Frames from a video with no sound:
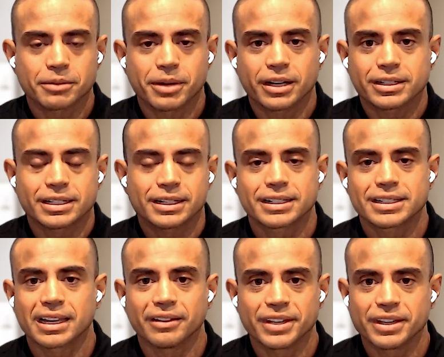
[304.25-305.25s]
about
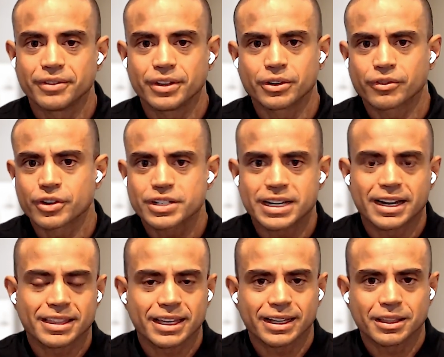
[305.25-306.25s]
Tel Aviv University, I
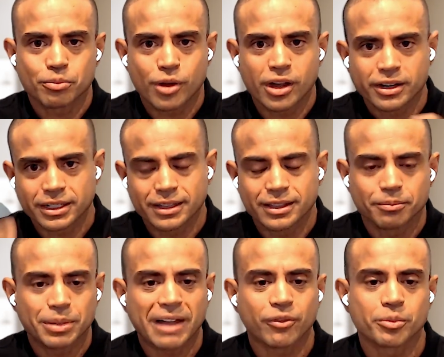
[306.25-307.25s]
think, and the product and the
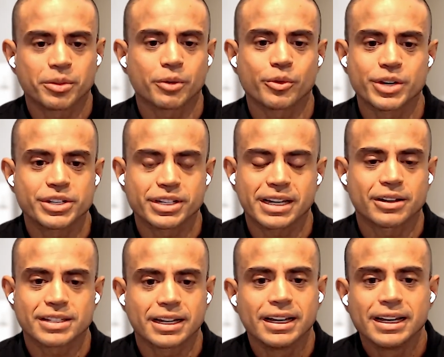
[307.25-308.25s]
platform that we're using now.
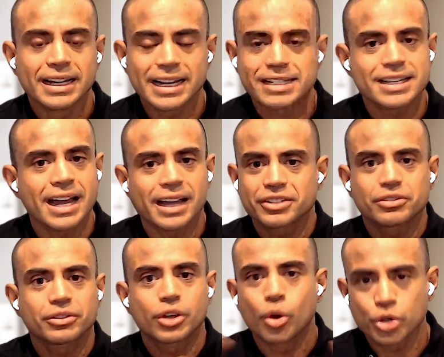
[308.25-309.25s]
It's like, it's not
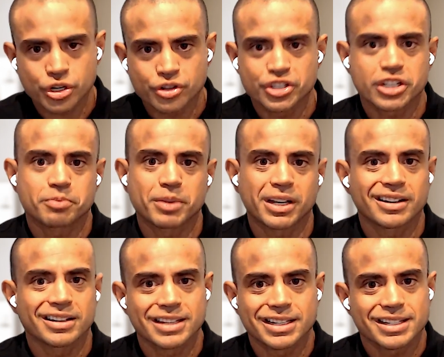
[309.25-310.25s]
kosher just
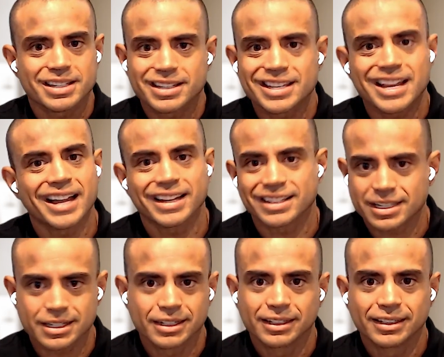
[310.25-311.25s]
because it's science.
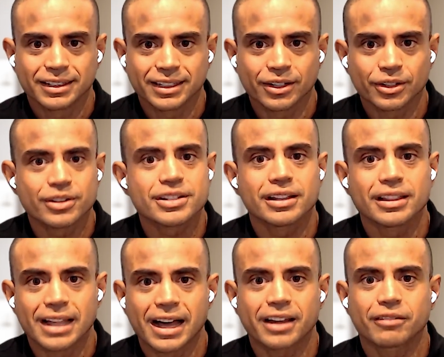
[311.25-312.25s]
There's a
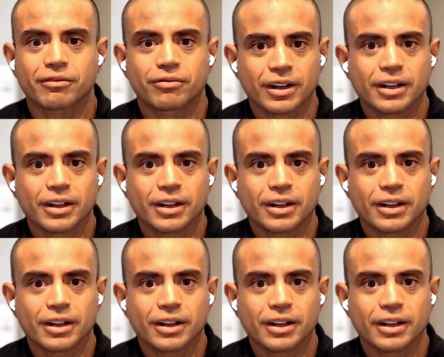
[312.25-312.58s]
lot of,